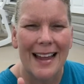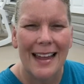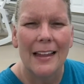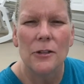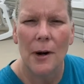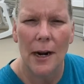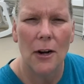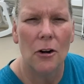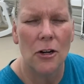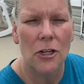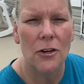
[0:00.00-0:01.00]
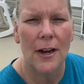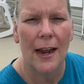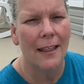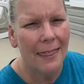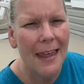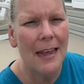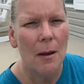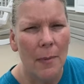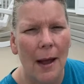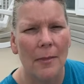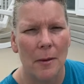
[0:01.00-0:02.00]
And that's what I encourage you today. Think
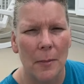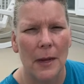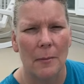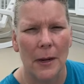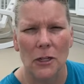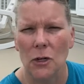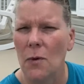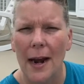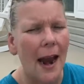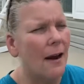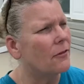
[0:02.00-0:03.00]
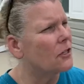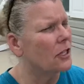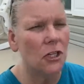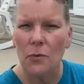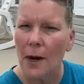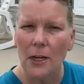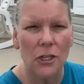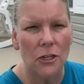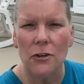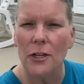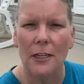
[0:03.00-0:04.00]
about the big picture. Whatever
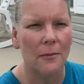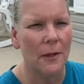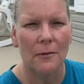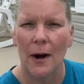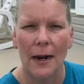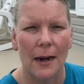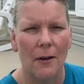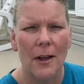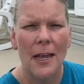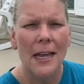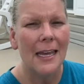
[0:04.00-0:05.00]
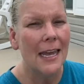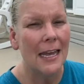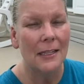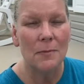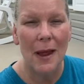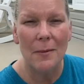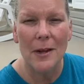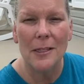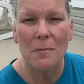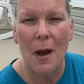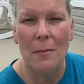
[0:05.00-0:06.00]
situation you're dealing with right now. Kids, maybe
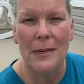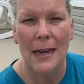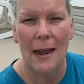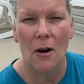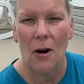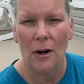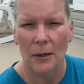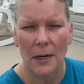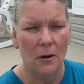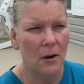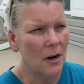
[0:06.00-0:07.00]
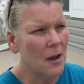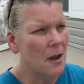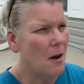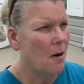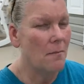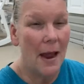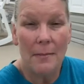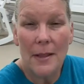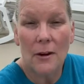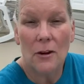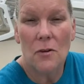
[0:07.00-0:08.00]
it's mom and dad arguing, or
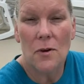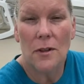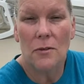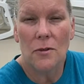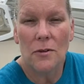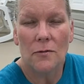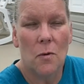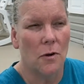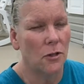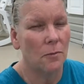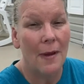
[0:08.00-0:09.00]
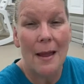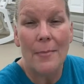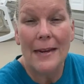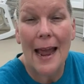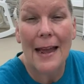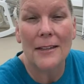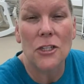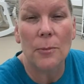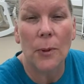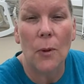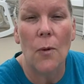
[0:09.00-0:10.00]
maybe they're going through divorce, or maybe dad's
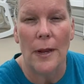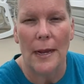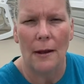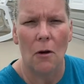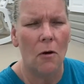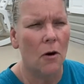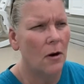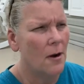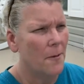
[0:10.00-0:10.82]
deploying, or